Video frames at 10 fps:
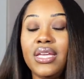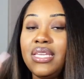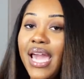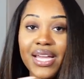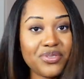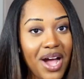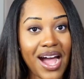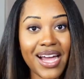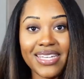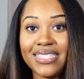yeah, you
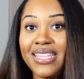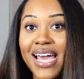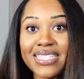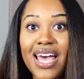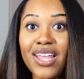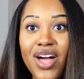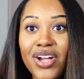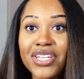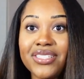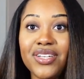guys, that's how
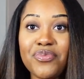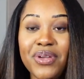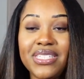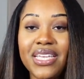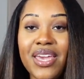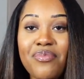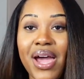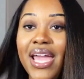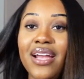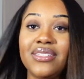long it took me to get
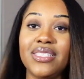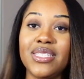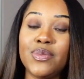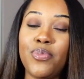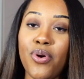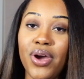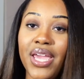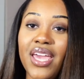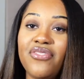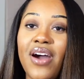my hair to this
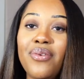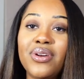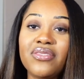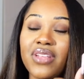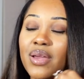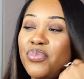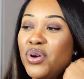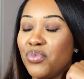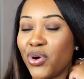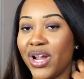point. If I would have like
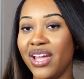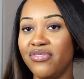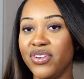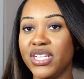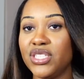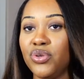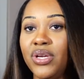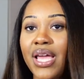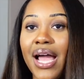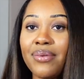put more effort into
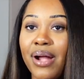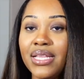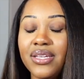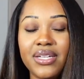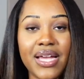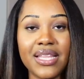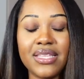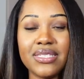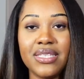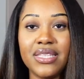it, I probably could have got
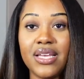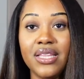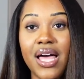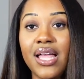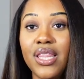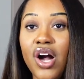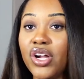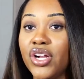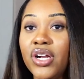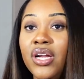this length a lot
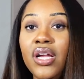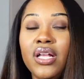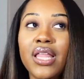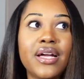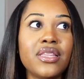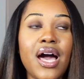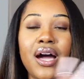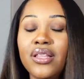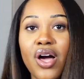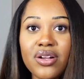longer, like a
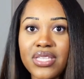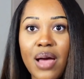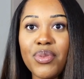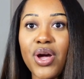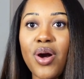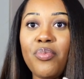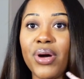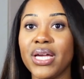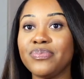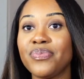long time ago.
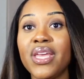But